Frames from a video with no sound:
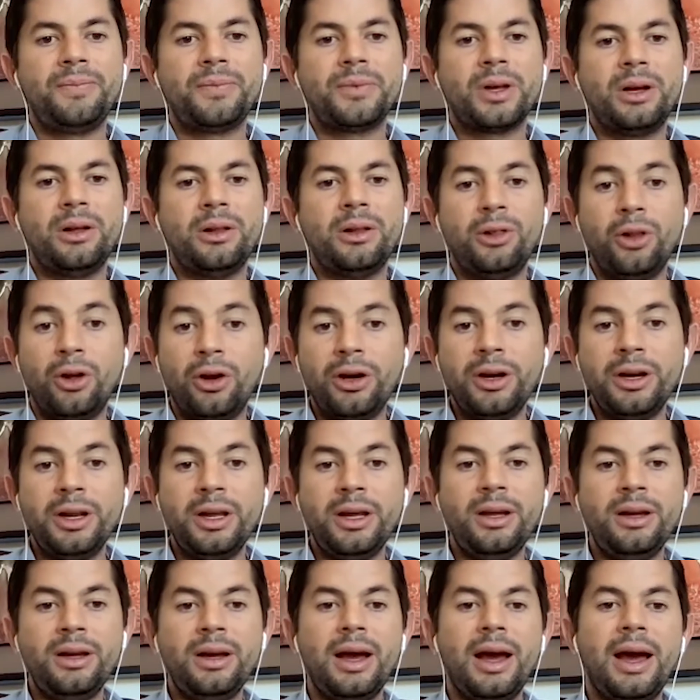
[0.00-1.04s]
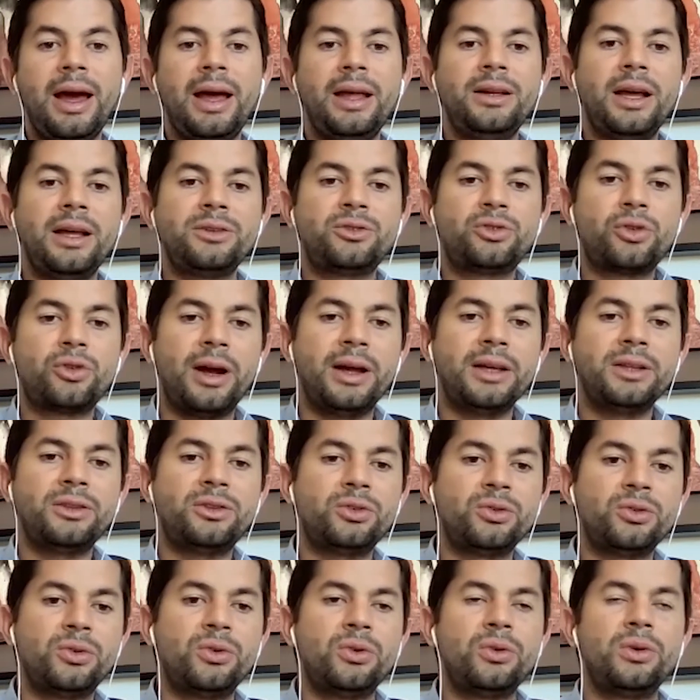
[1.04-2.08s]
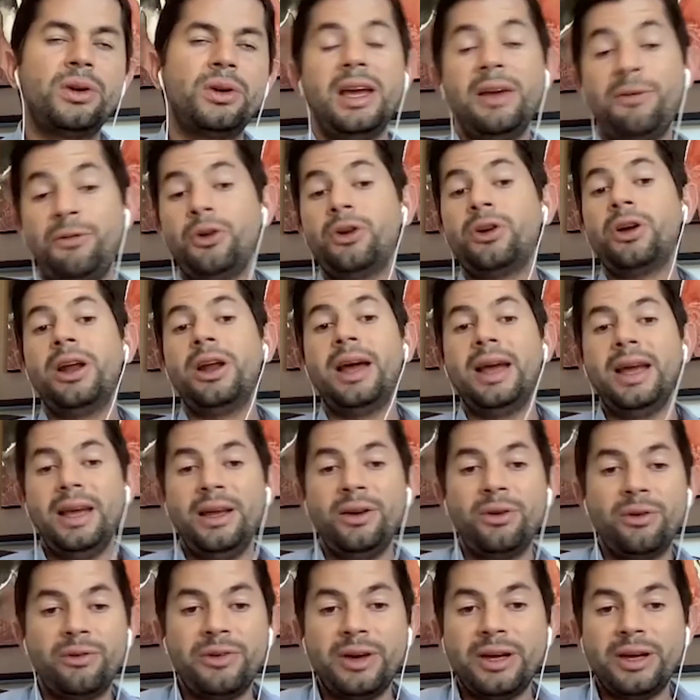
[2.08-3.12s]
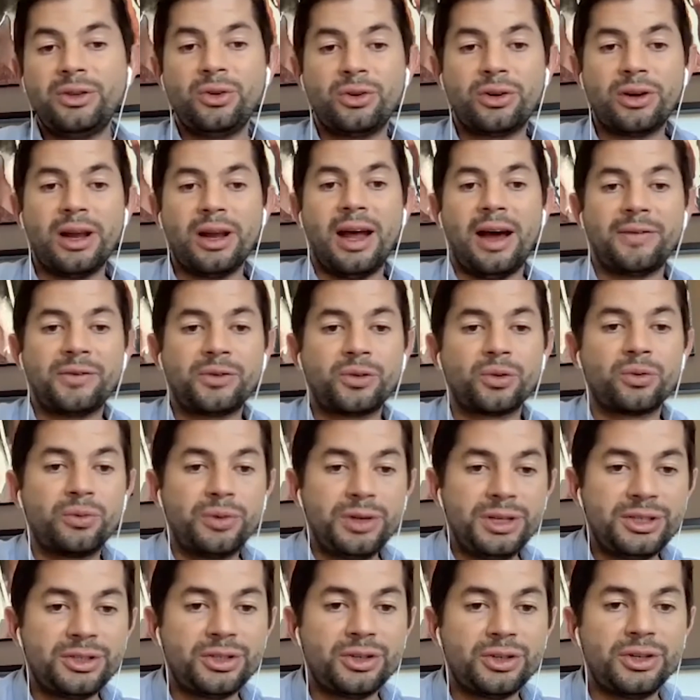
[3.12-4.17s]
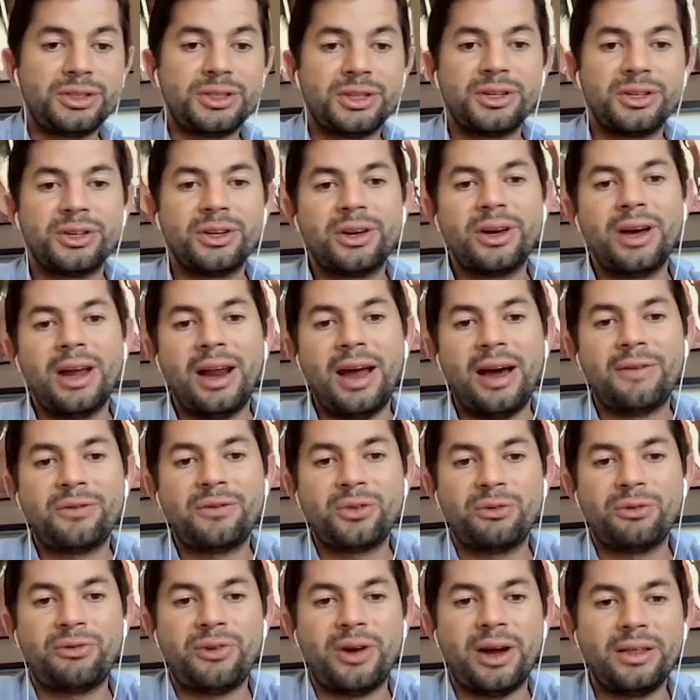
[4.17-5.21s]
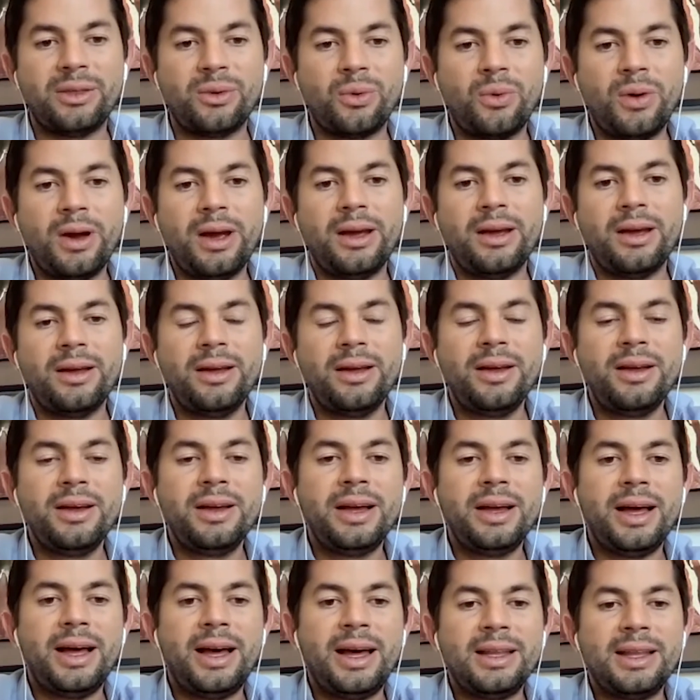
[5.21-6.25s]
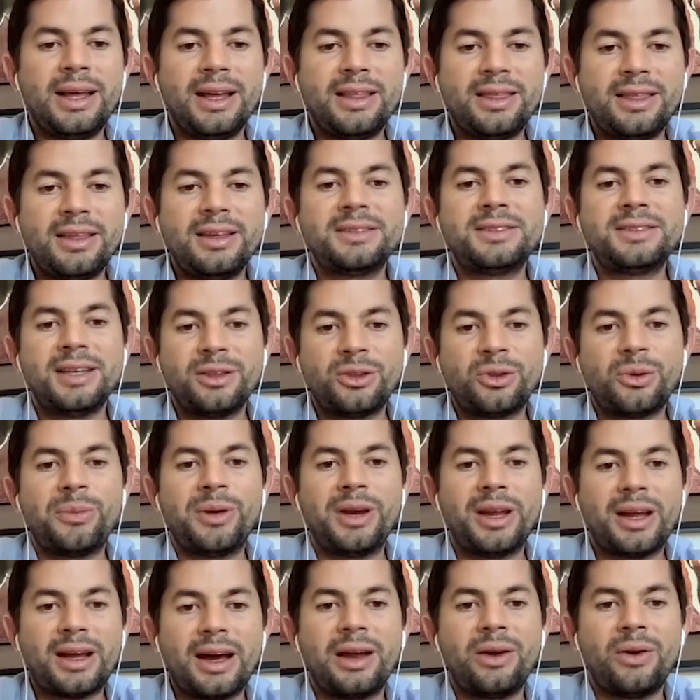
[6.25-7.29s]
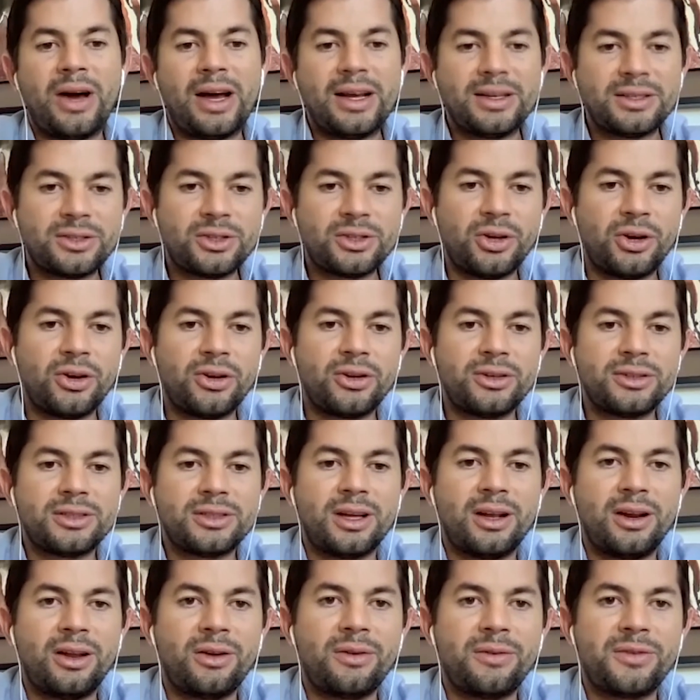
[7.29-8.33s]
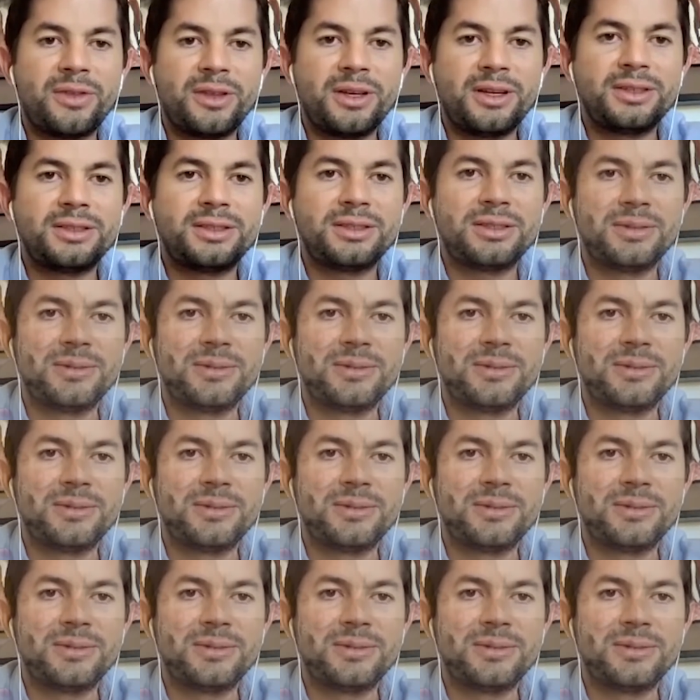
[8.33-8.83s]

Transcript: learning and trying to, if you're going to innovate, you're going to have to research and you're going to have to find a way. And I think Centro Americano has taught us a lot of things.